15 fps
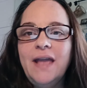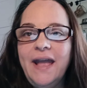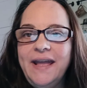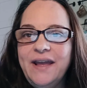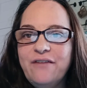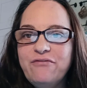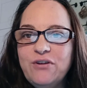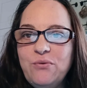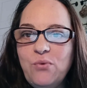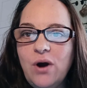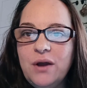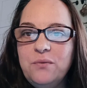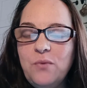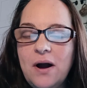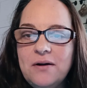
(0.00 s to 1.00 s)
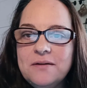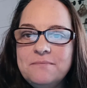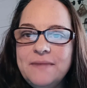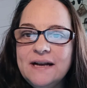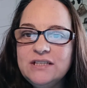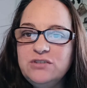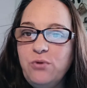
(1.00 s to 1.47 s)
Hey everyone, welcome
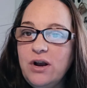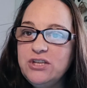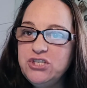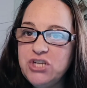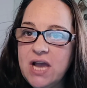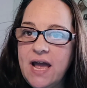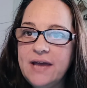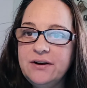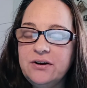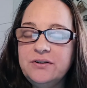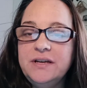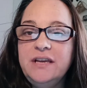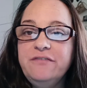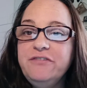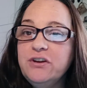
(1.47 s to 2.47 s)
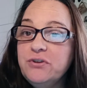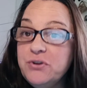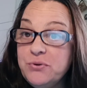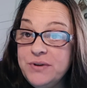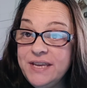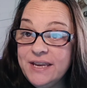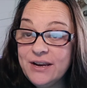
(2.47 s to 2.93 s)
back to our channel. If you're
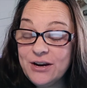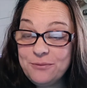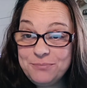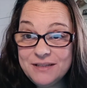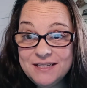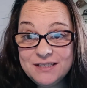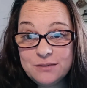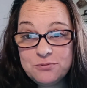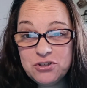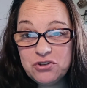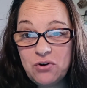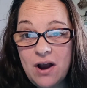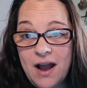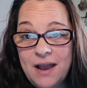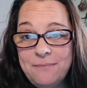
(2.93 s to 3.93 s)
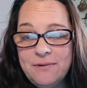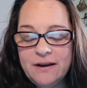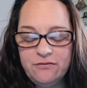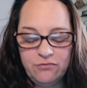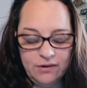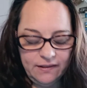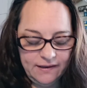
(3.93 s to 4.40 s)
new here, please subscribe.
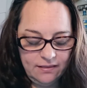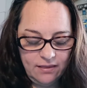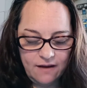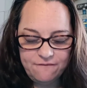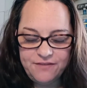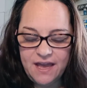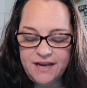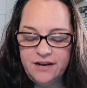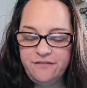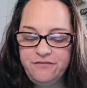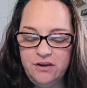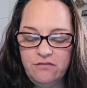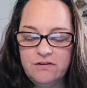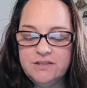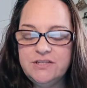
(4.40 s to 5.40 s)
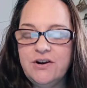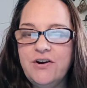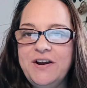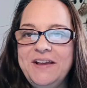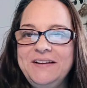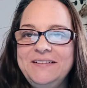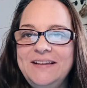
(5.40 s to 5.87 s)
I'd really love that if you're
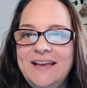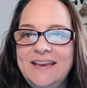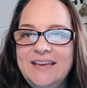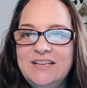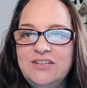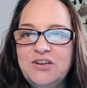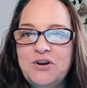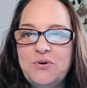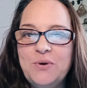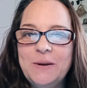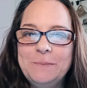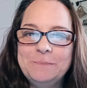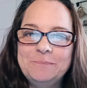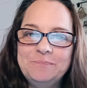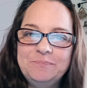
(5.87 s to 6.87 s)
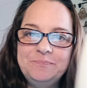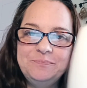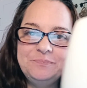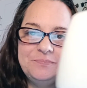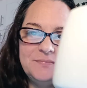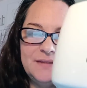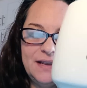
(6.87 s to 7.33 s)
returning. How you doing?
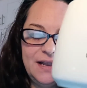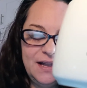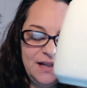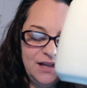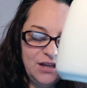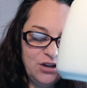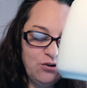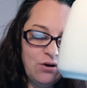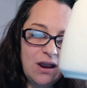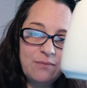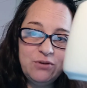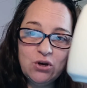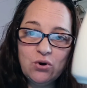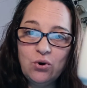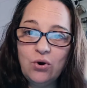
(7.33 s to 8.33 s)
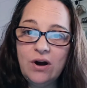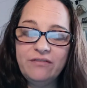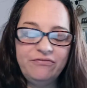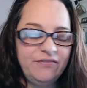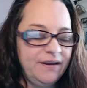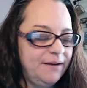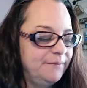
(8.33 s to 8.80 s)
Grab your
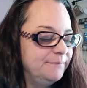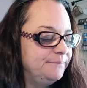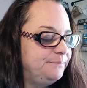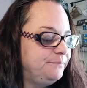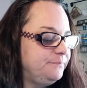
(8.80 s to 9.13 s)
coffee.